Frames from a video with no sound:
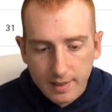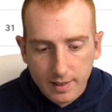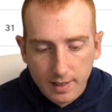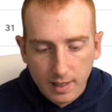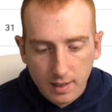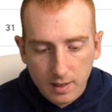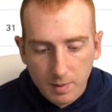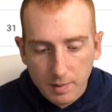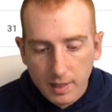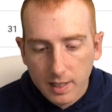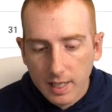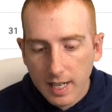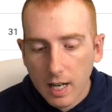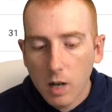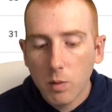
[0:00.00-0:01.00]
to Scan Unlimited,
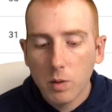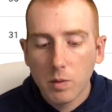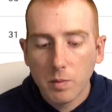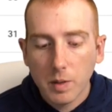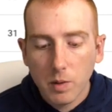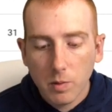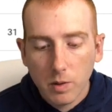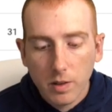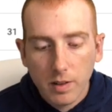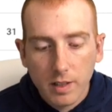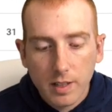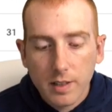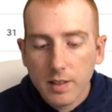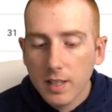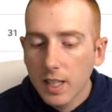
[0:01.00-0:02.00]
how would we order
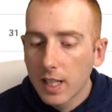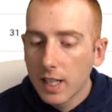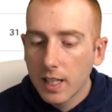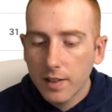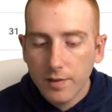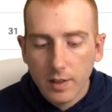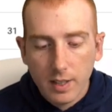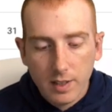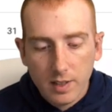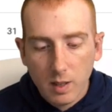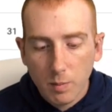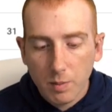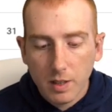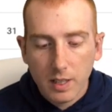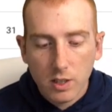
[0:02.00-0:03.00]
this? Very
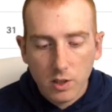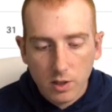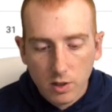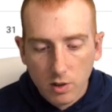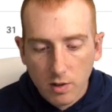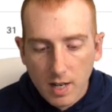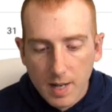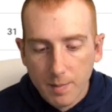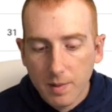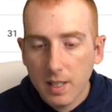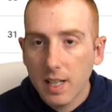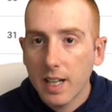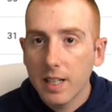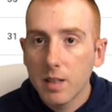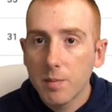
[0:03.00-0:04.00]
simply, just grab
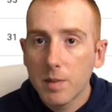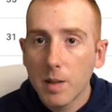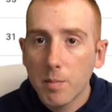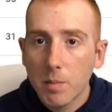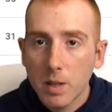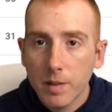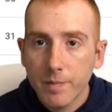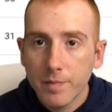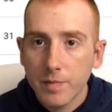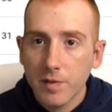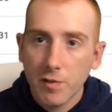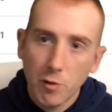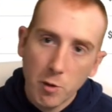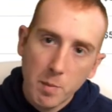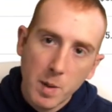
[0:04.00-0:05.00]
the item number.
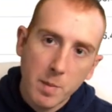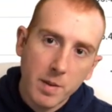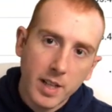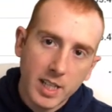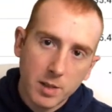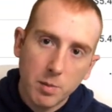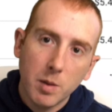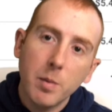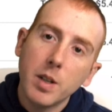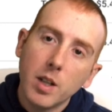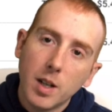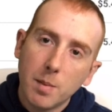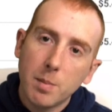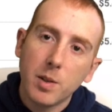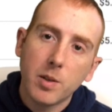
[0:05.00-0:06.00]
Remember, that's what we
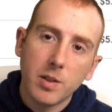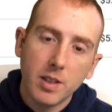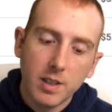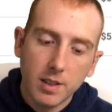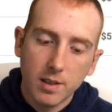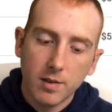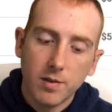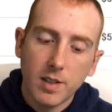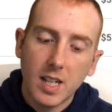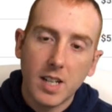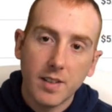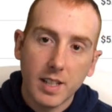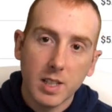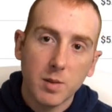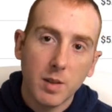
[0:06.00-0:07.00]
uploaded in the
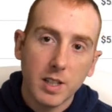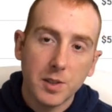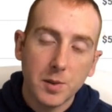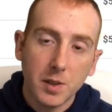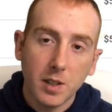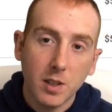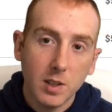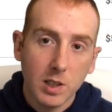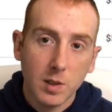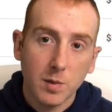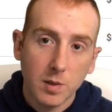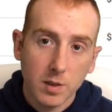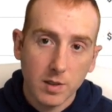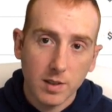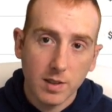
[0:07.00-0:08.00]
file. That's why it's really
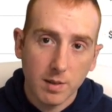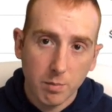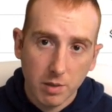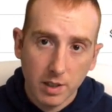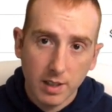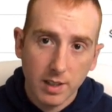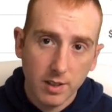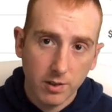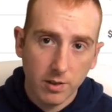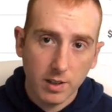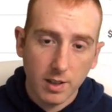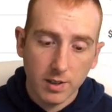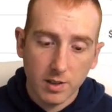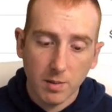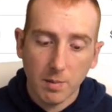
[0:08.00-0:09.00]
useful to put it in your
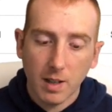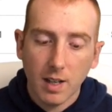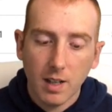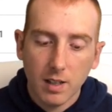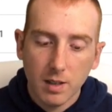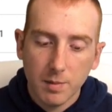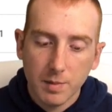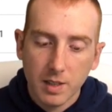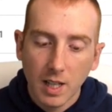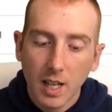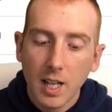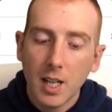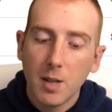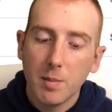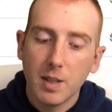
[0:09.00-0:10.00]
custom columns,
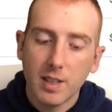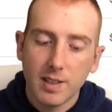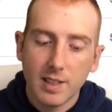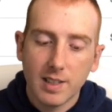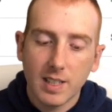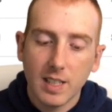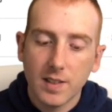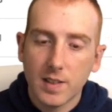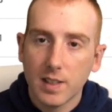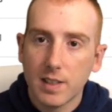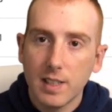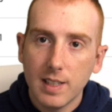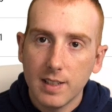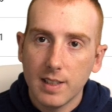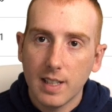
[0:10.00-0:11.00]
because this gives
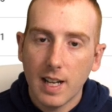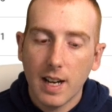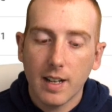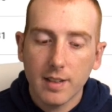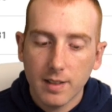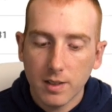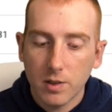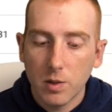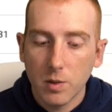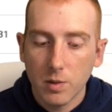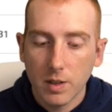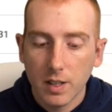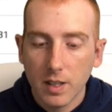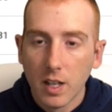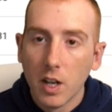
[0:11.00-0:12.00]
us easy access to
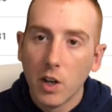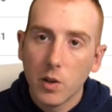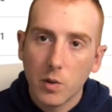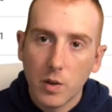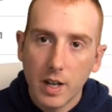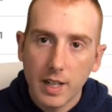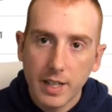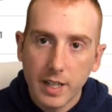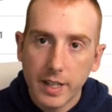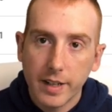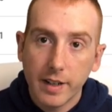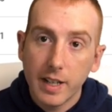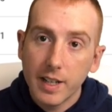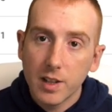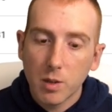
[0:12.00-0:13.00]
it right here
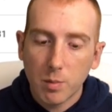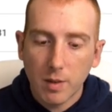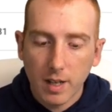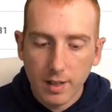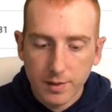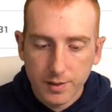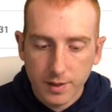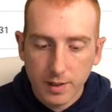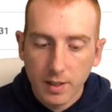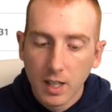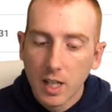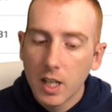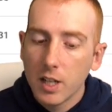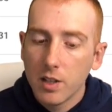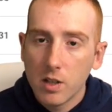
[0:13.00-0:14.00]
in the browser.
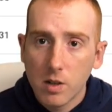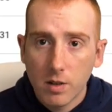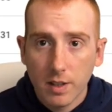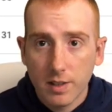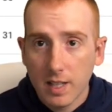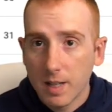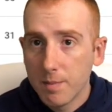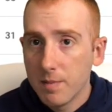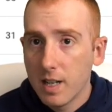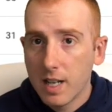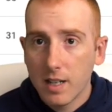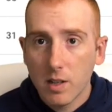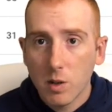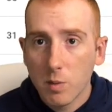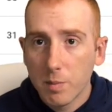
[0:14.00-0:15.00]
Notice I'm
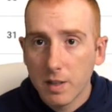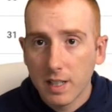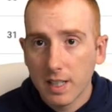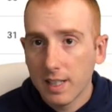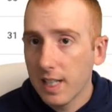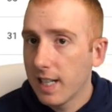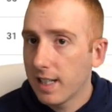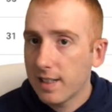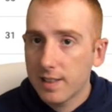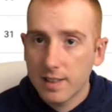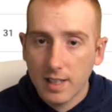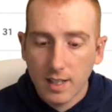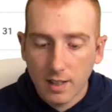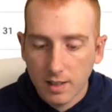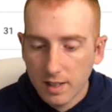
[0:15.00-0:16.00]
not opening
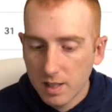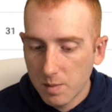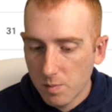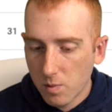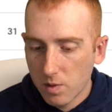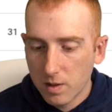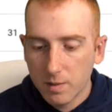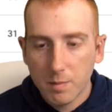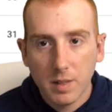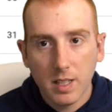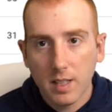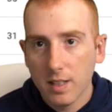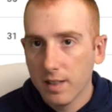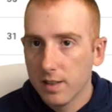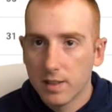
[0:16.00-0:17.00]
Excel anymore
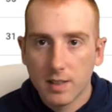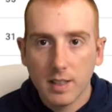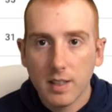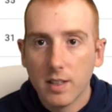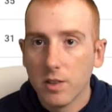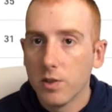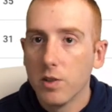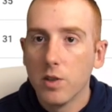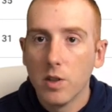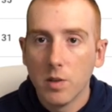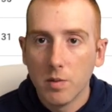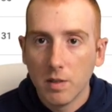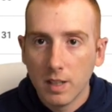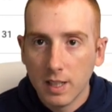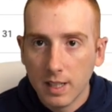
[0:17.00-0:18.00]
because there's
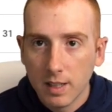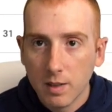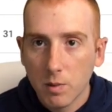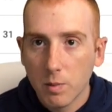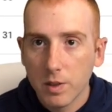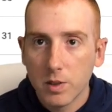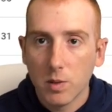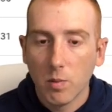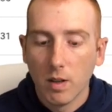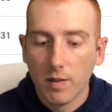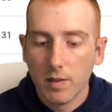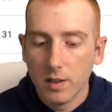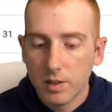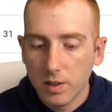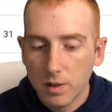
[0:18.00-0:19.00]
no need
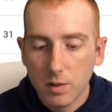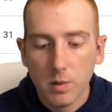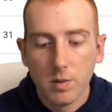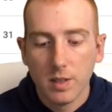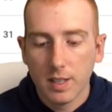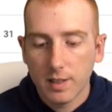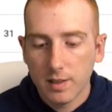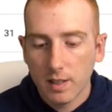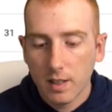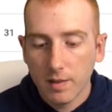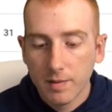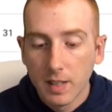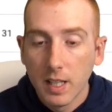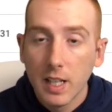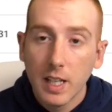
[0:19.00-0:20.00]
whatsoever to use
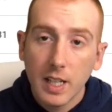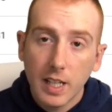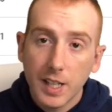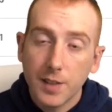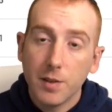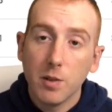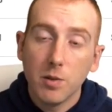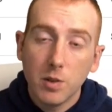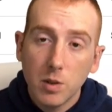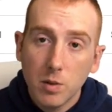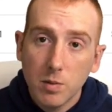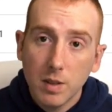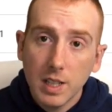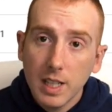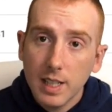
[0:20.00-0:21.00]
Excel. If you
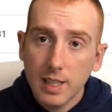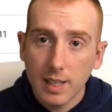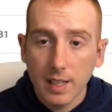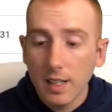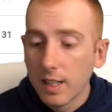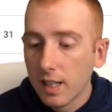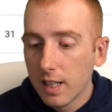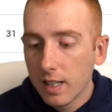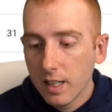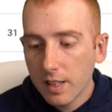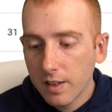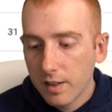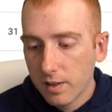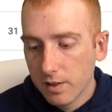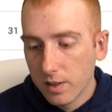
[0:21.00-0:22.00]
do need it,
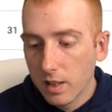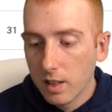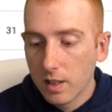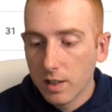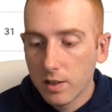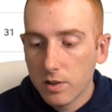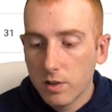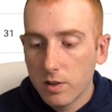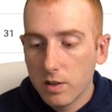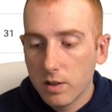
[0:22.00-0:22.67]
there's a,